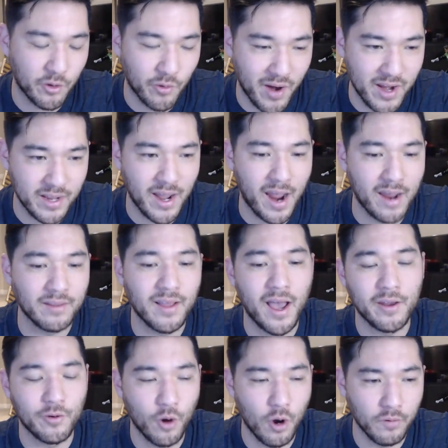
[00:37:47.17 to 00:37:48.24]
grading
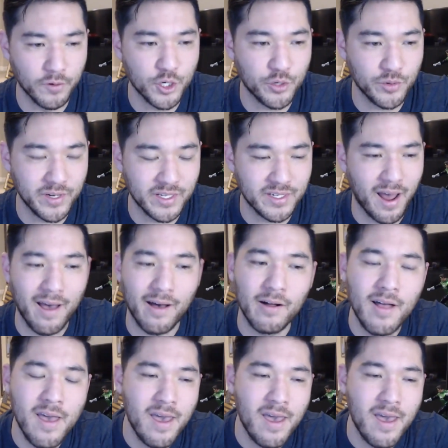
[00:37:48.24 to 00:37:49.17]
guideline or Overstreet style,